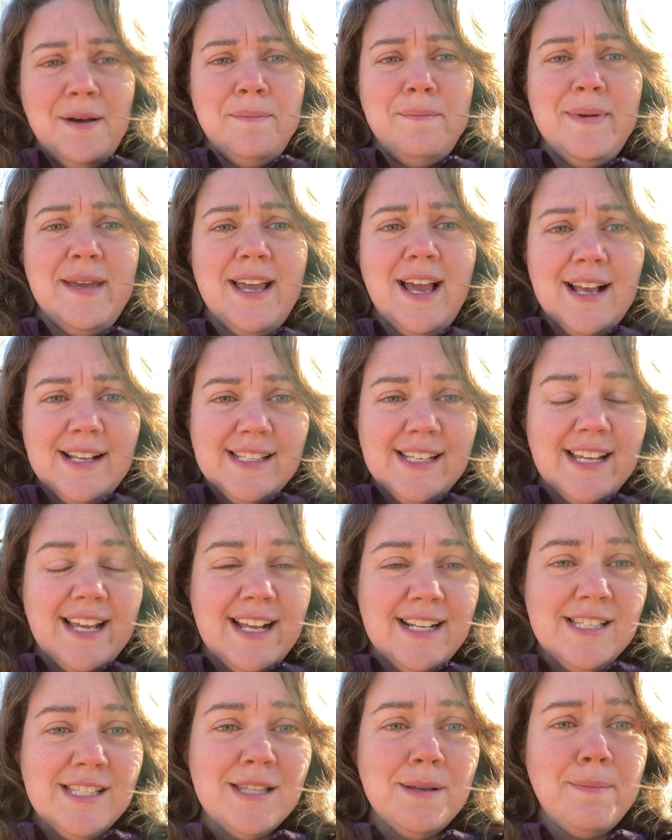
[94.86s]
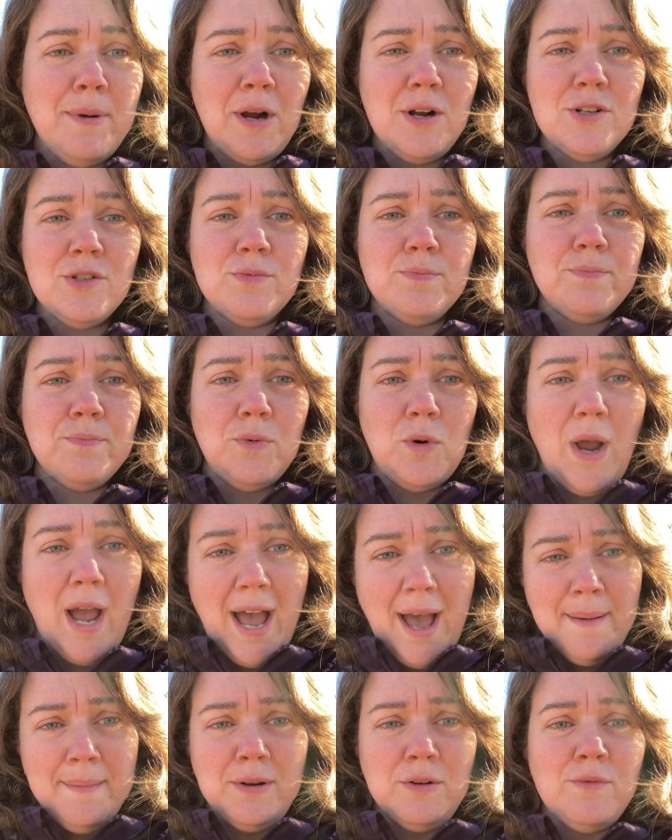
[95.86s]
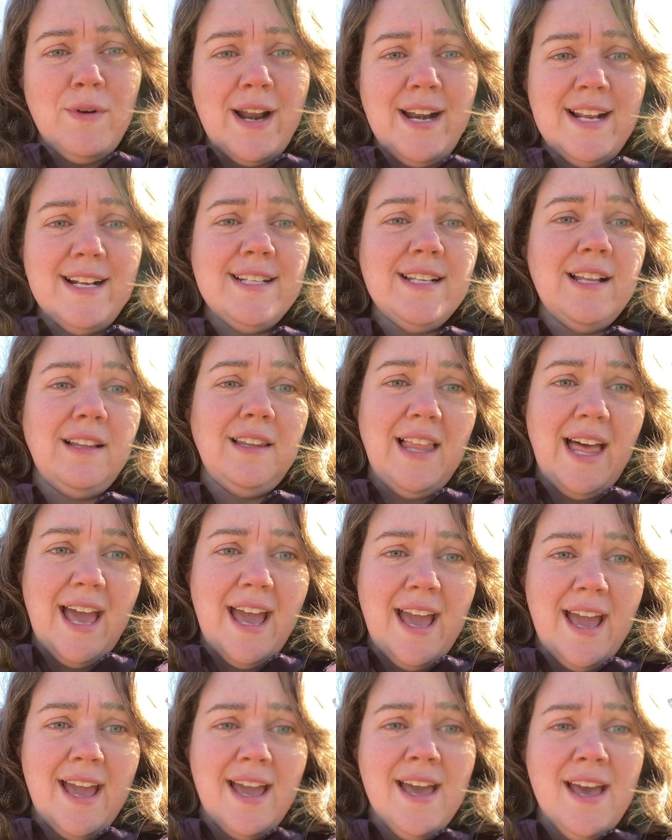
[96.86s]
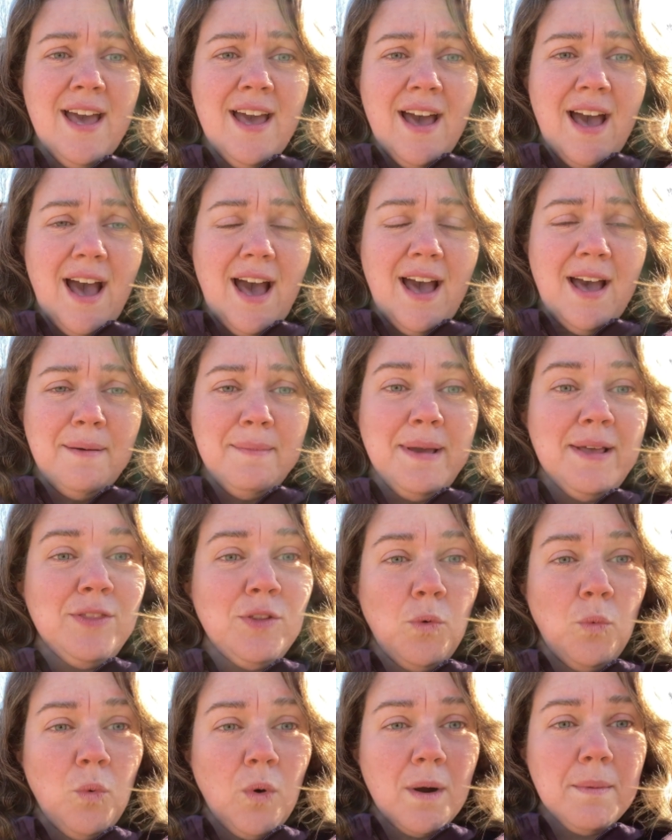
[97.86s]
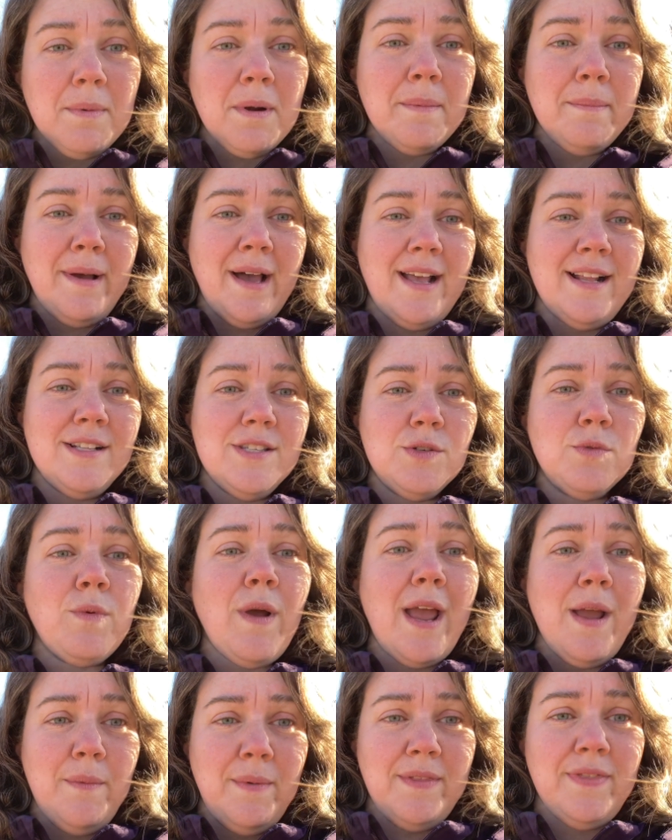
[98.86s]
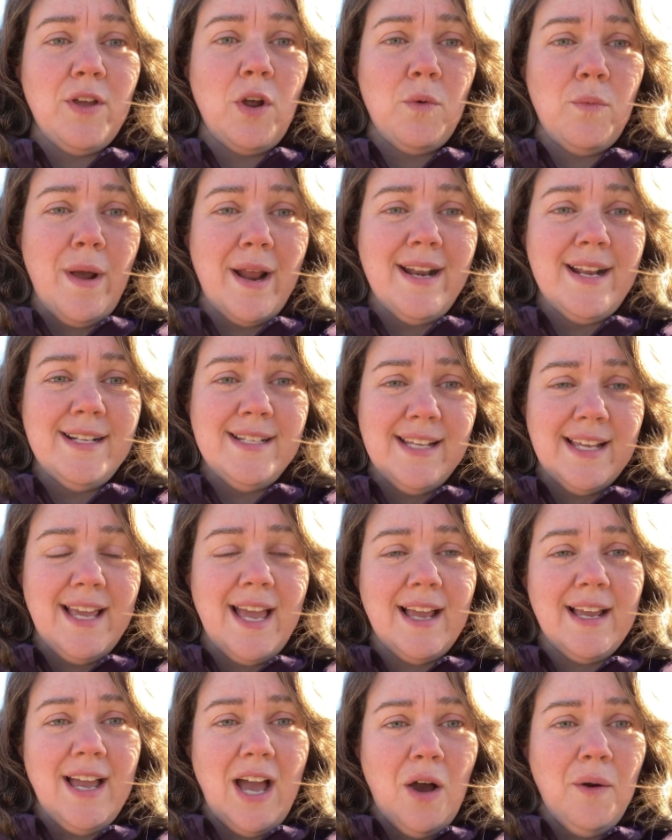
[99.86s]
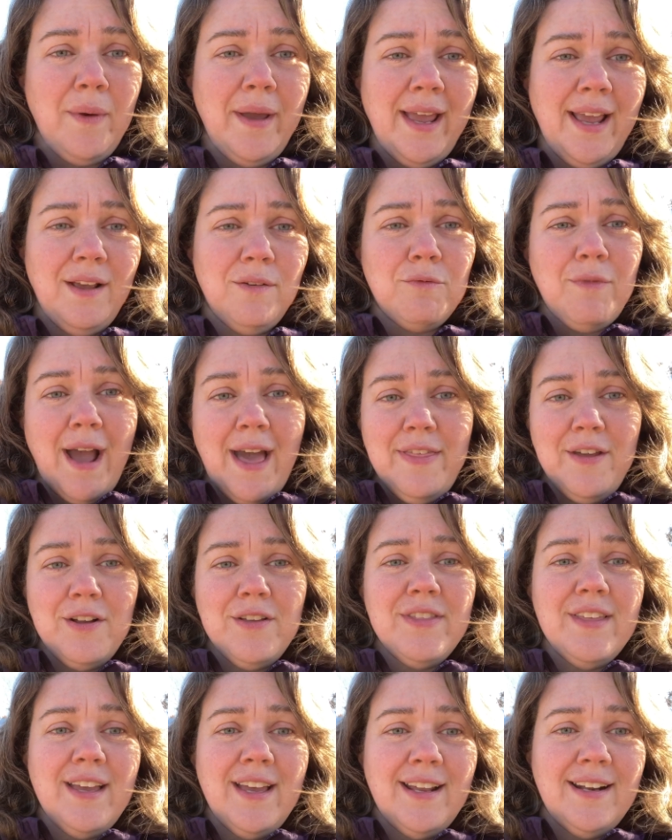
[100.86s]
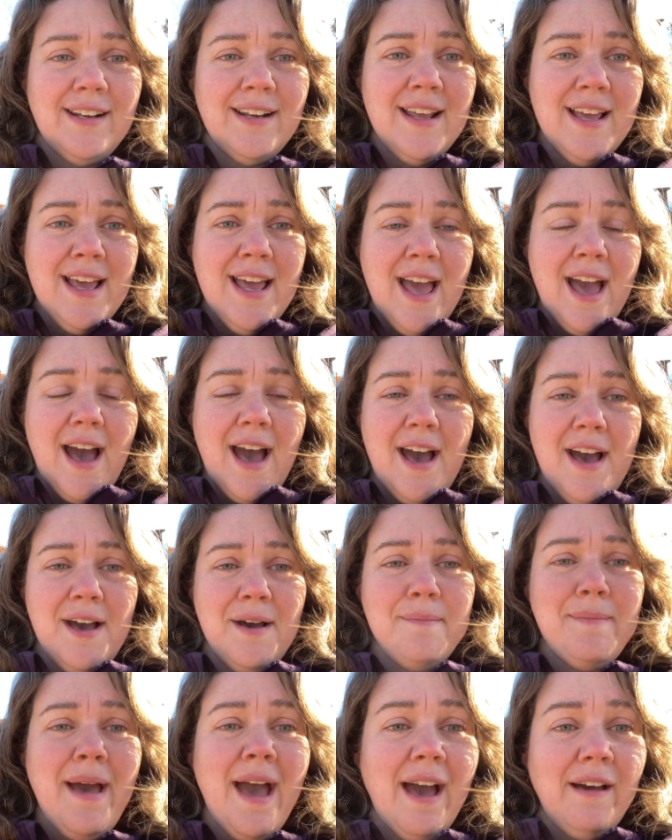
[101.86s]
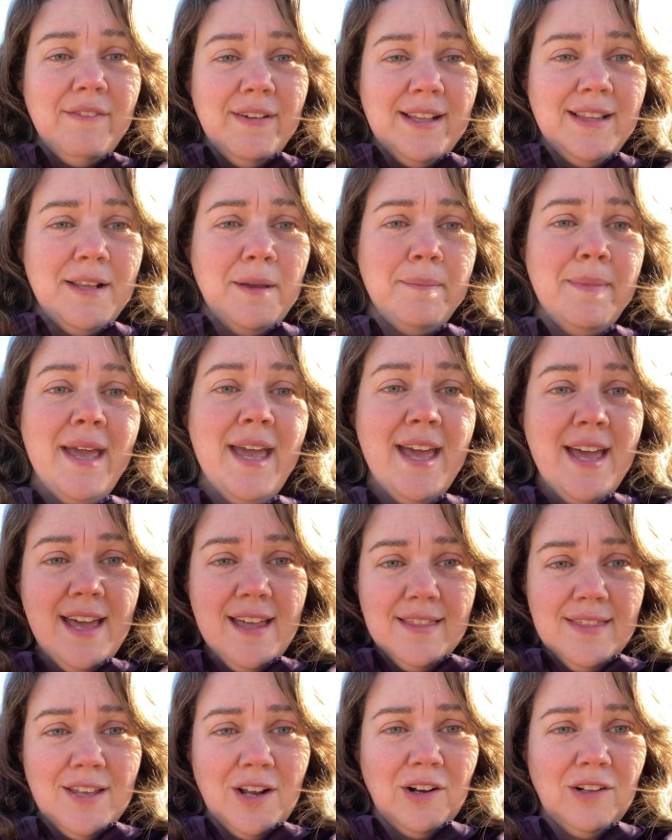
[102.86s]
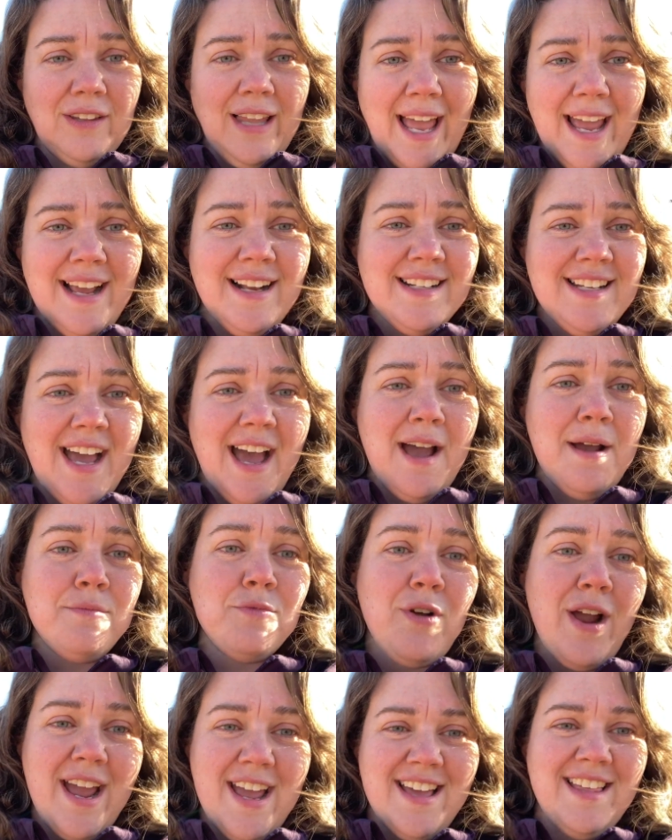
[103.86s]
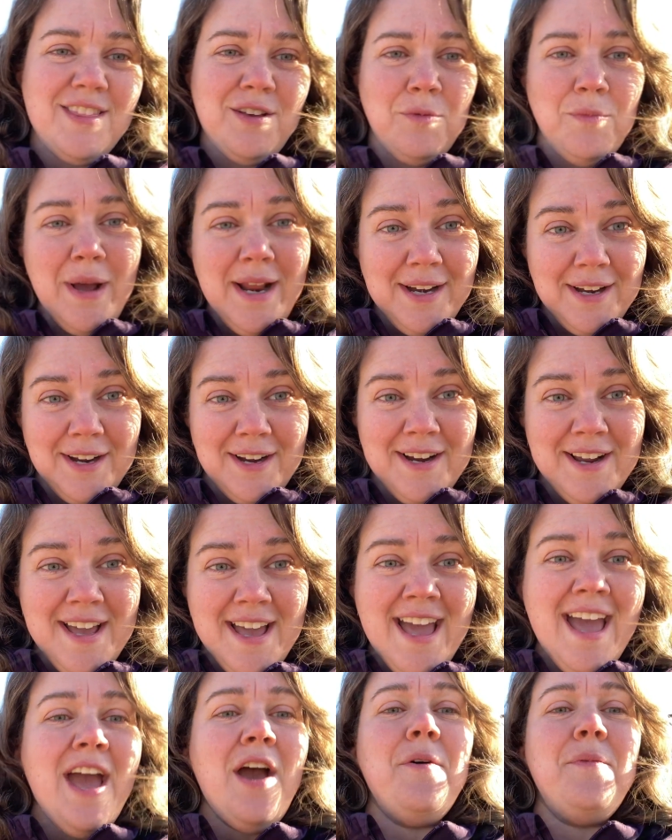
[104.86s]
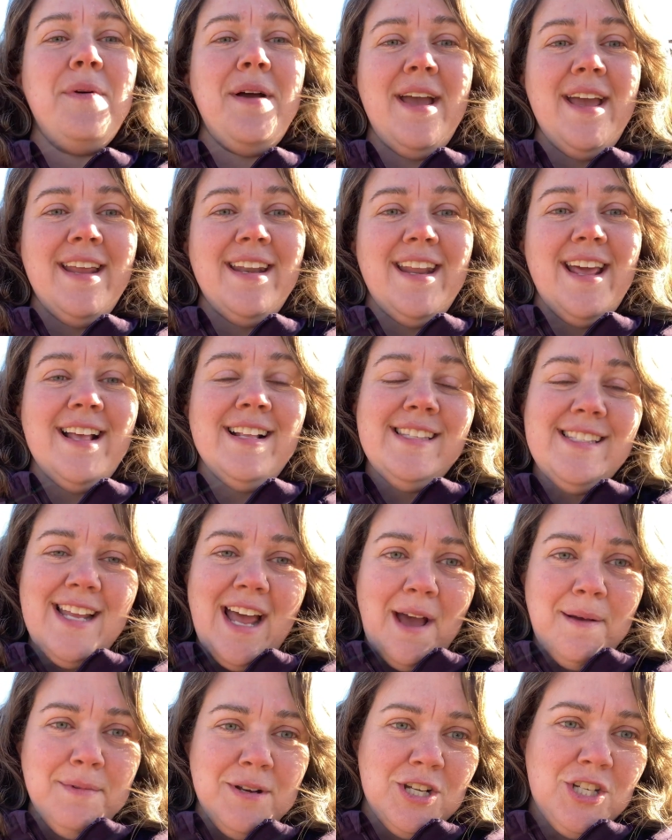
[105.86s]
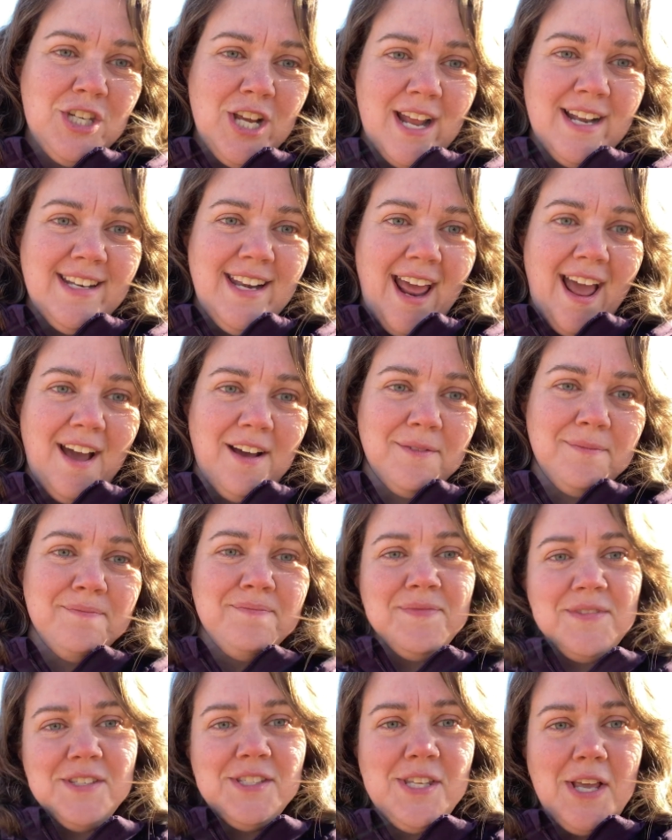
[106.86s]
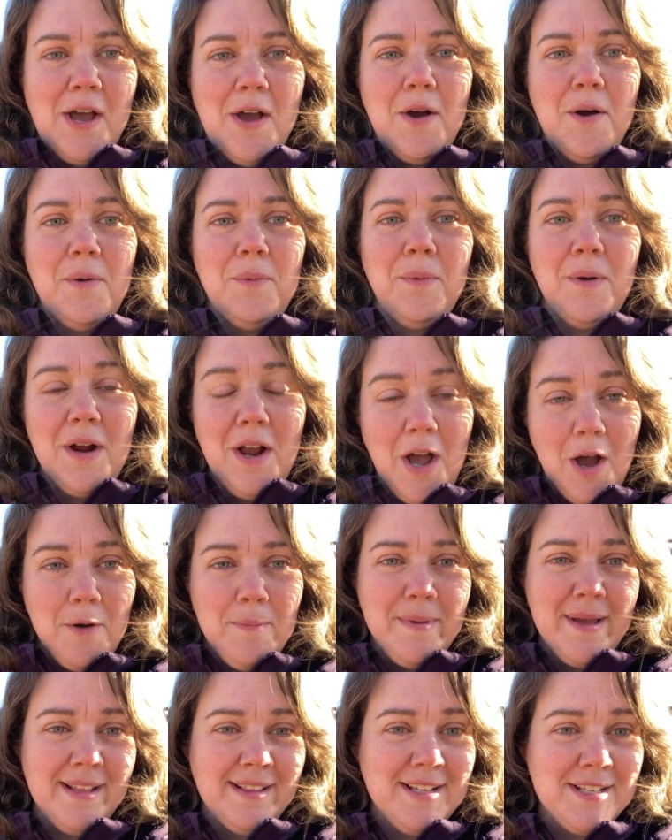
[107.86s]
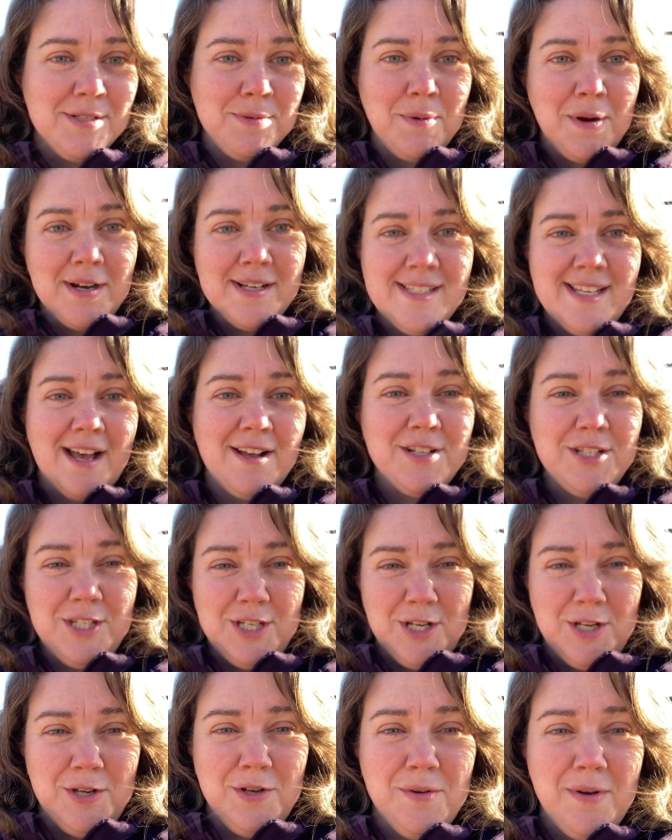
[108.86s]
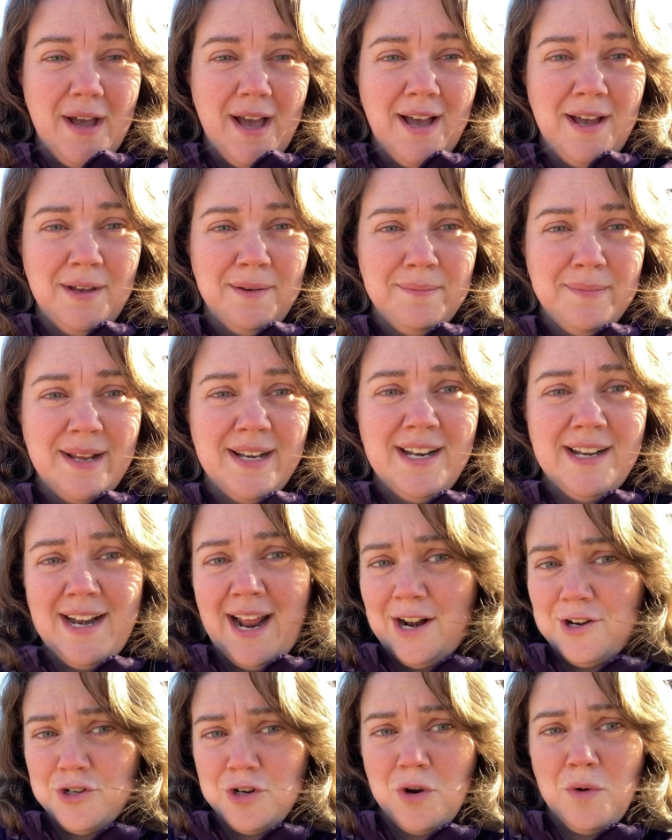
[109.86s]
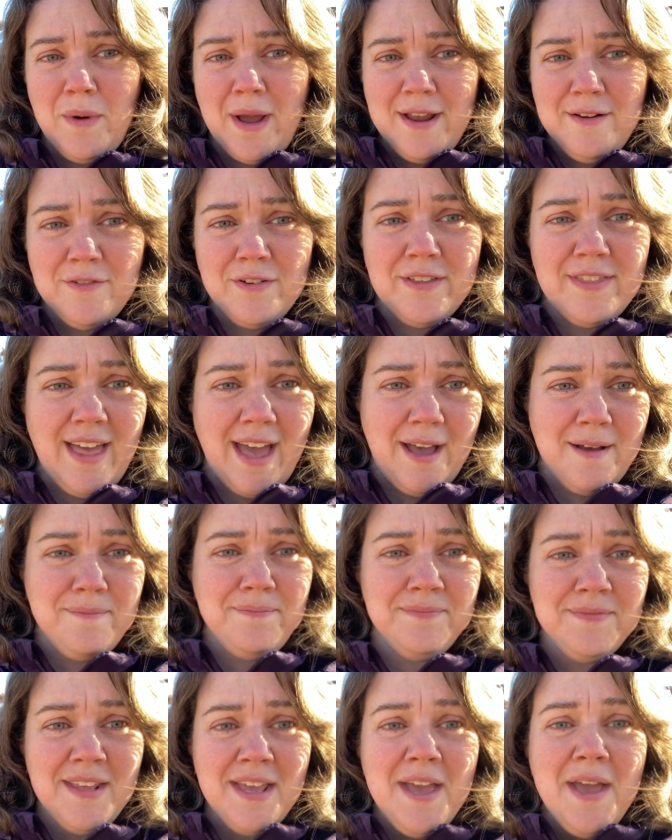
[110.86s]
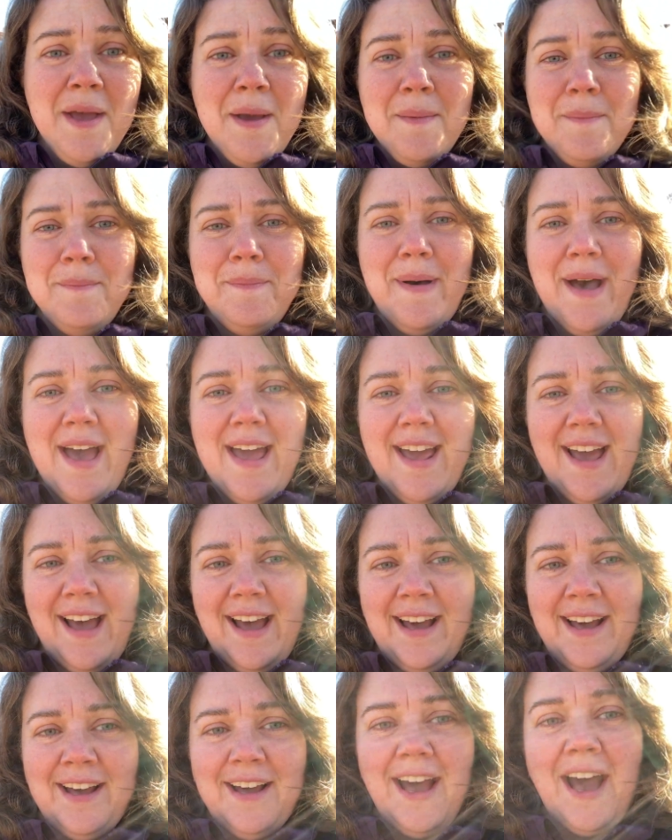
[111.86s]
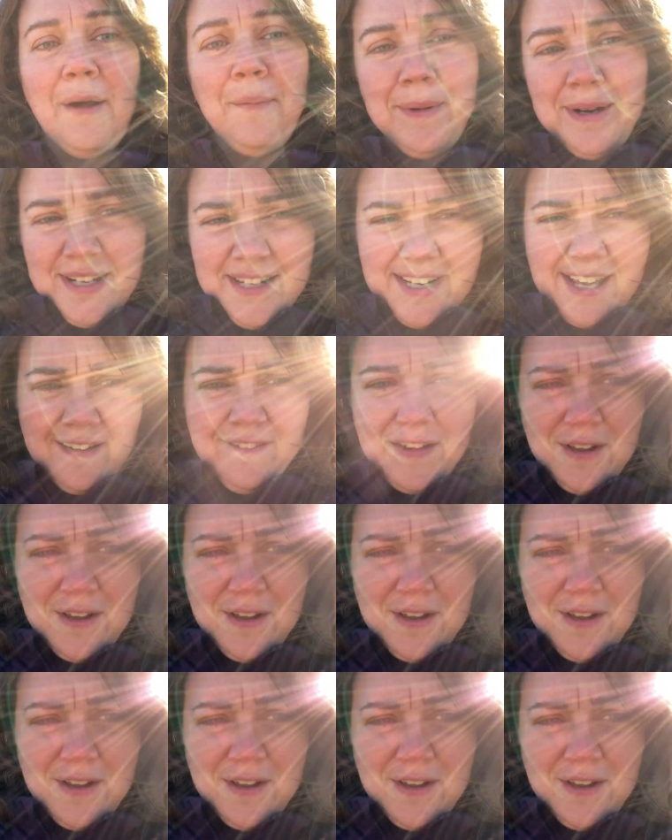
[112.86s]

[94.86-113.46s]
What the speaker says: because it gets the birds prime and ready to lay in the warmer months right when they're ready to get going, rather than having them hit their laying time right in the winter when it's time to shut down. So we're hoping this works out too in a natural way for them. But I wanted to give